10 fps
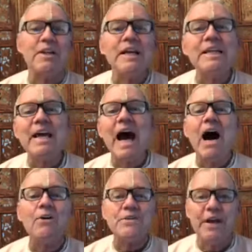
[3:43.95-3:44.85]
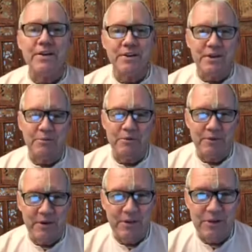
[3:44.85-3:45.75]
cleaned the outside of the temple
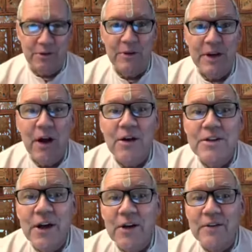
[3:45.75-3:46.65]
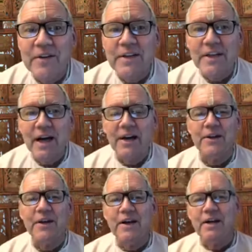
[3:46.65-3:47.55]
very thoroughly also.
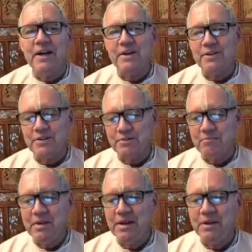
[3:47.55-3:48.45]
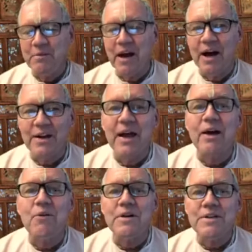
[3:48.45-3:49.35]
And his meaning behind
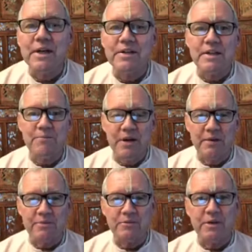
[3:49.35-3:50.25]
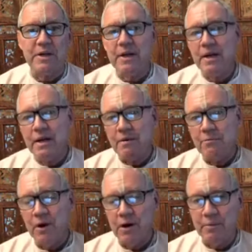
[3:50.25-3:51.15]
that was that sometimes we
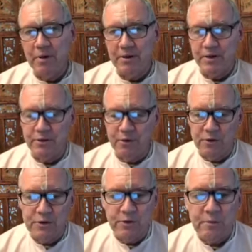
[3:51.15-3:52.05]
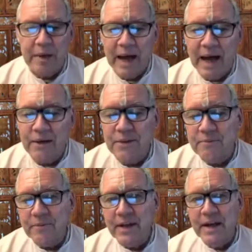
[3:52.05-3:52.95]
embark upon the devotional path,
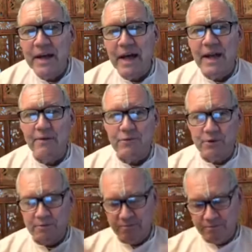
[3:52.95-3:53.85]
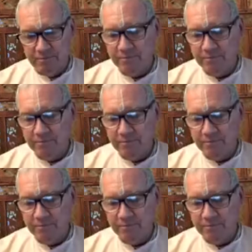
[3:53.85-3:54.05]
and after